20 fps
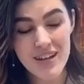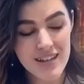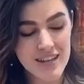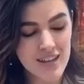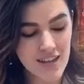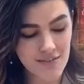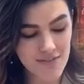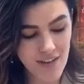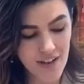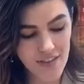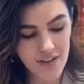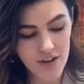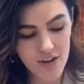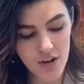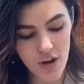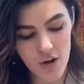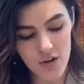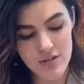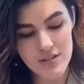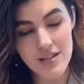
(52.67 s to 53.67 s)
The feather
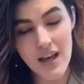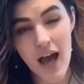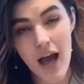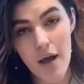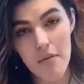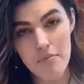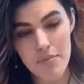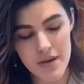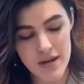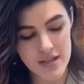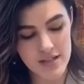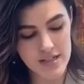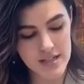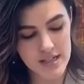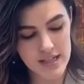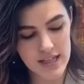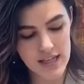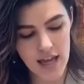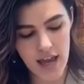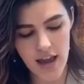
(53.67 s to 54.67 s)
goes up into
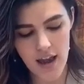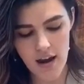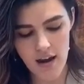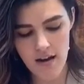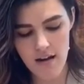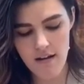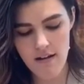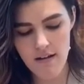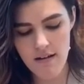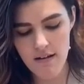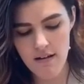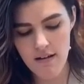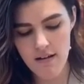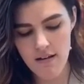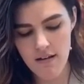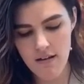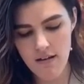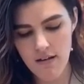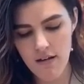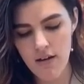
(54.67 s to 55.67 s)
the air.
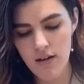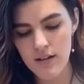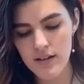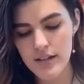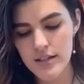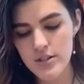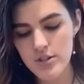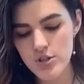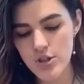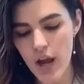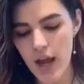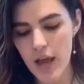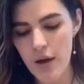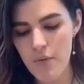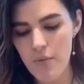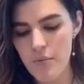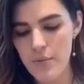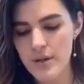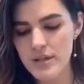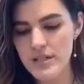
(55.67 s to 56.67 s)
Let's try it
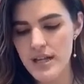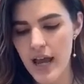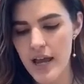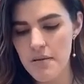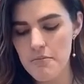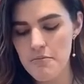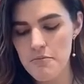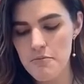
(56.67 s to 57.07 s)
one more time.